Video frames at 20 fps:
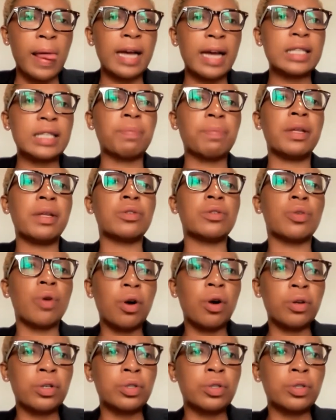has been to
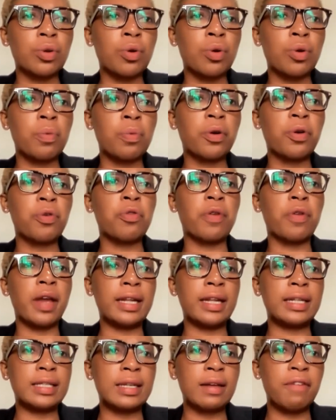also
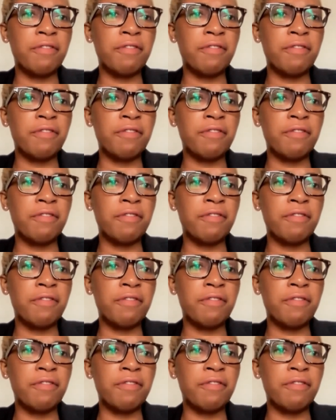create